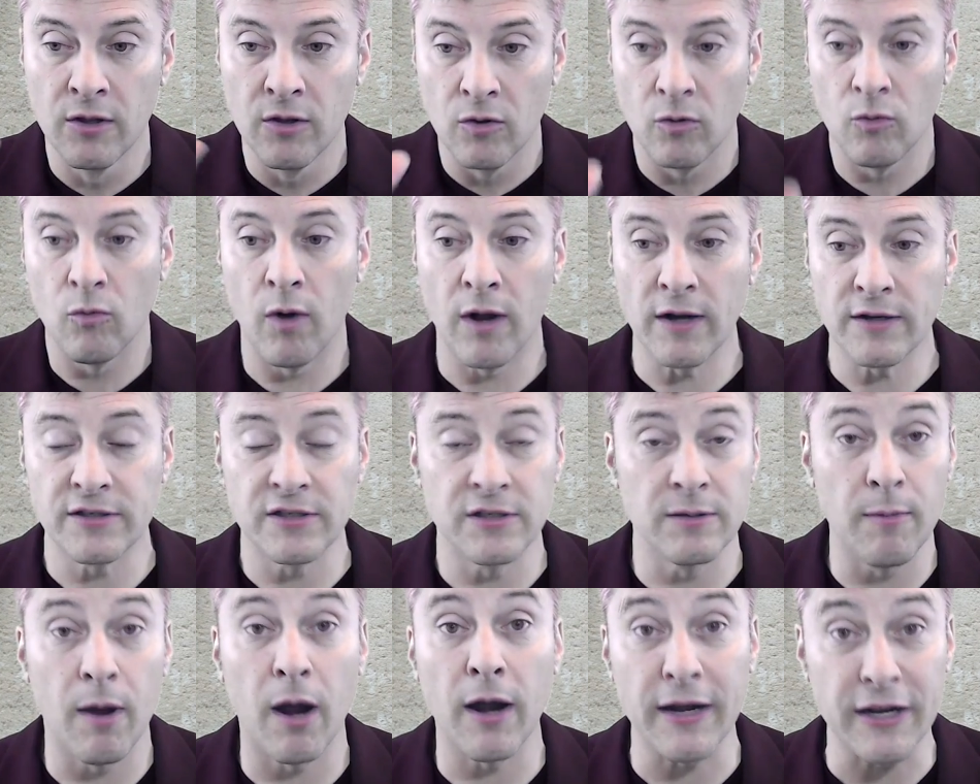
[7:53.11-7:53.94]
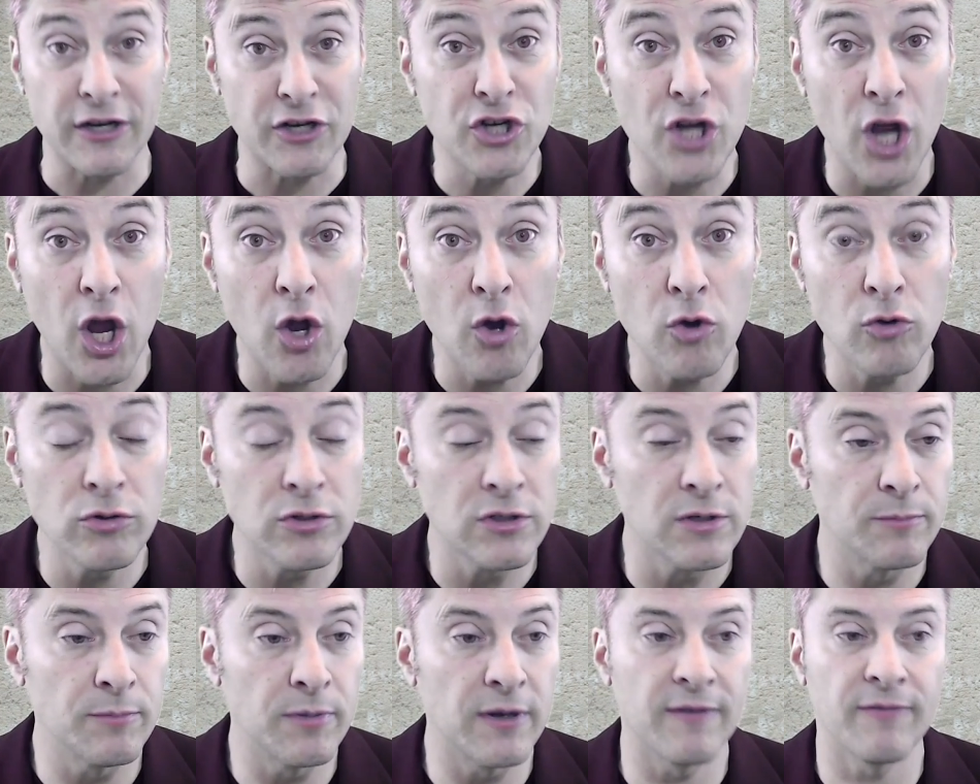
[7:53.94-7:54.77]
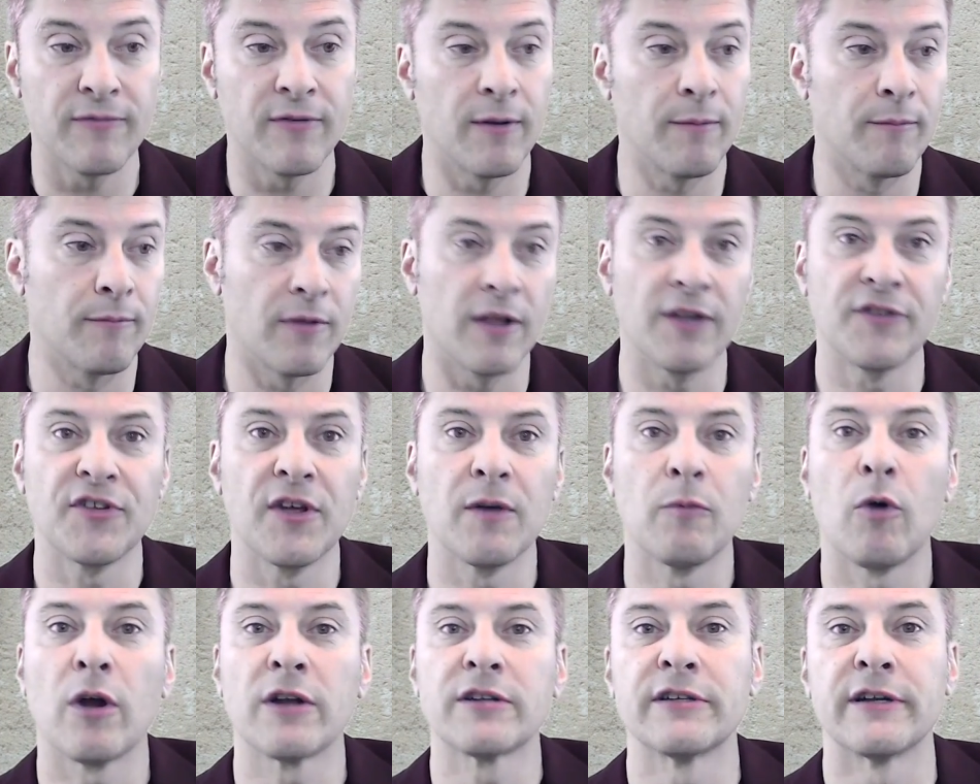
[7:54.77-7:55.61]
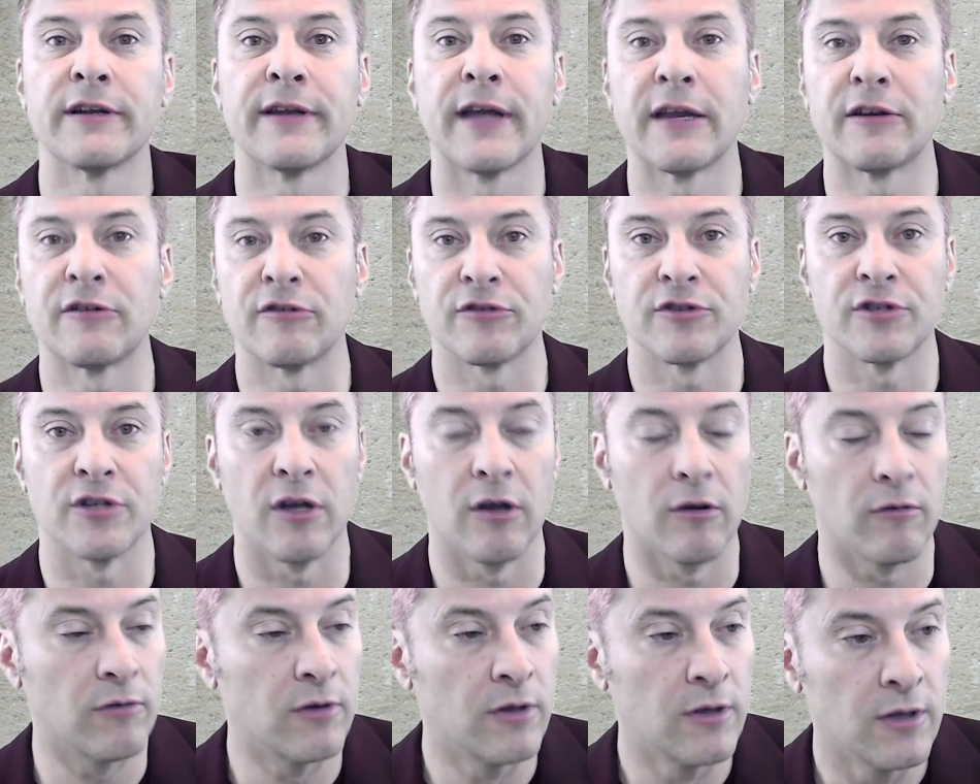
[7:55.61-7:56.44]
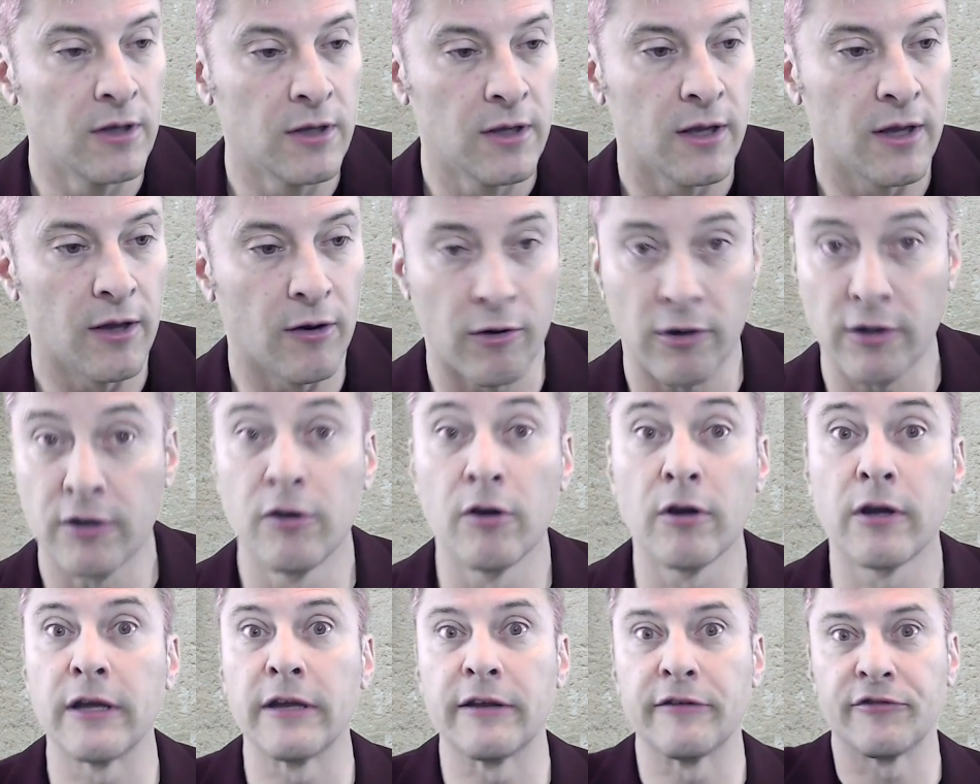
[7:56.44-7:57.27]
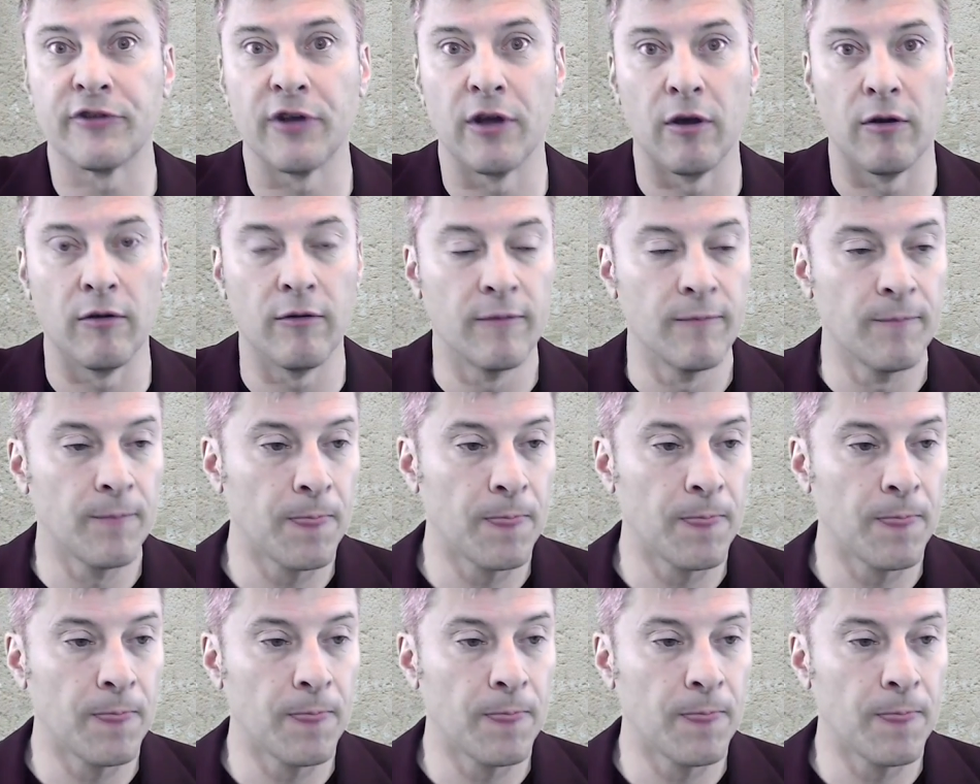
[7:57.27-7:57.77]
watch demonic shows, but if I'm, let's say I'm watching a nature show or a cooking show,